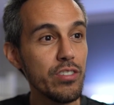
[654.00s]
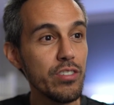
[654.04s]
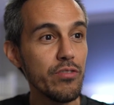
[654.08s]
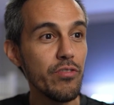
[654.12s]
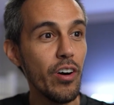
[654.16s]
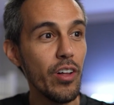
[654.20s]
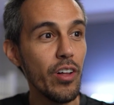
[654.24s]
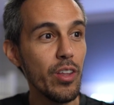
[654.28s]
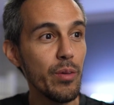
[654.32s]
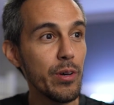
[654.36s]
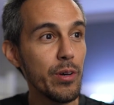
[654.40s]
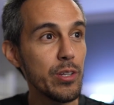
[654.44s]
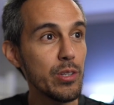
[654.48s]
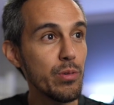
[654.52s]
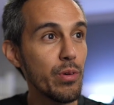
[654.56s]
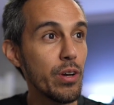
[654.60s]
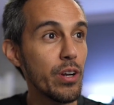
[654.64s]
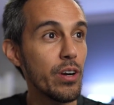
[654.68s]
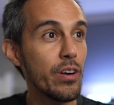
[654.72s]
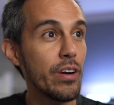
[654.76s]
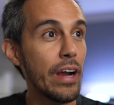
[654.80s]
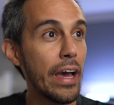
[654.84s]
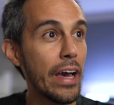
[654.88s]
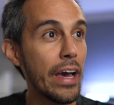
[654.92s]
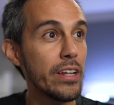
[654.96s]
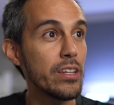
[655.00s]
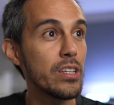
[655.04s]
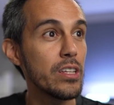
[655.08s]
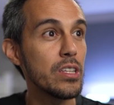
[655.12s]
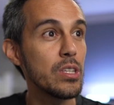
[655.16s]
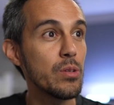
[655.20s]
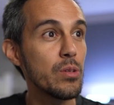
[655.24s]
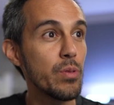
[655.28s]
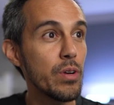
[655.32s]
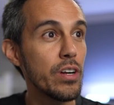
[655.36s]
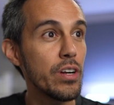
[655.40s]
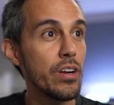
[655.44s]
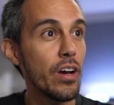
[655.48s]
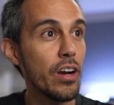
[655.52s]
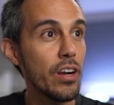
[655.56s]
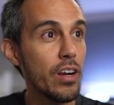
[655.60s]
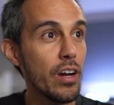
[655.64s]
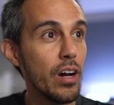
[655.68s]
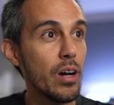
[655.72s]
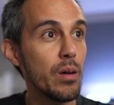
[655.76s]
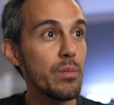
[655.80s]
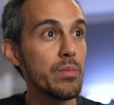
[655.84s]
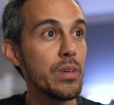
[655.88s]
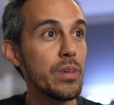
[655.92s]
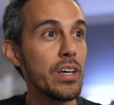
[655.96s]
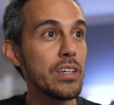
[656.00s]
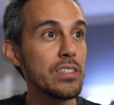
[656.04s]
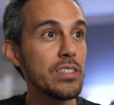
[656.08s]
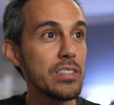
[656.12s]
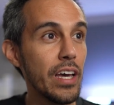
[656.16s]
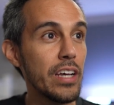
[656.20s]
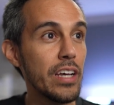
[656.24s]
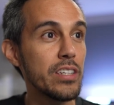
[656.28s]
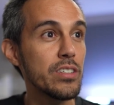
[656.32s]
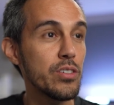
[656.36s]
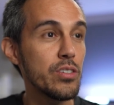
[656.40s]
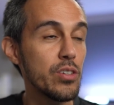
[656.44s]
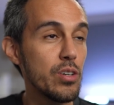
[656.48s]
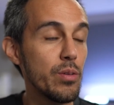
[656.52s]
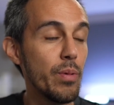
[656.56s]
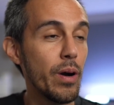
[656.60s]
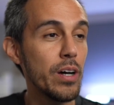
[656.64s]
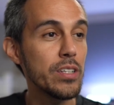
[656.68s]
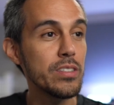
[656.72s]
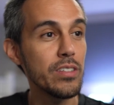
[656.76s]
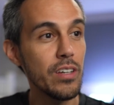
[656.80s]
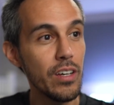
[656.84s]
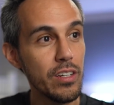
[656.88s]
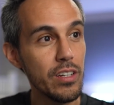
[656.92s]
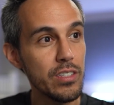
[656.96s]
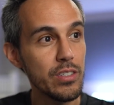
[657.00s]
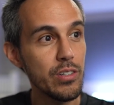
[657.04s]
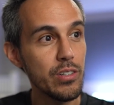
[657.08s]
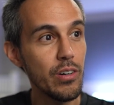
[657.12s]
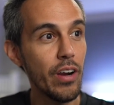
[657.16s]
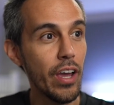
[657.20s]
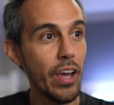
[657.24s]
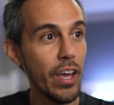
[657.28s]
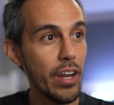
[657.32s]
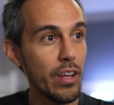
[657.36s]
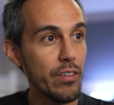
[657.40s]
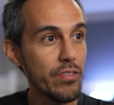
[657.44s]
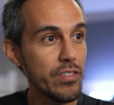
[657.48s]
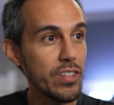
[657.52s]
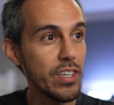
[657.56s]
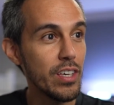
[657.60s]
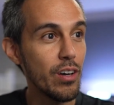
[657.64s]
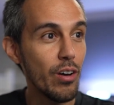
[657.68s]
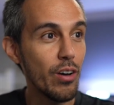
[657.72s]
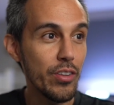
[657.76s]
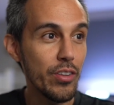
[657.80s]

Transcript: follow them on Twitter at twitter.com/cubotz_NFT. Oh,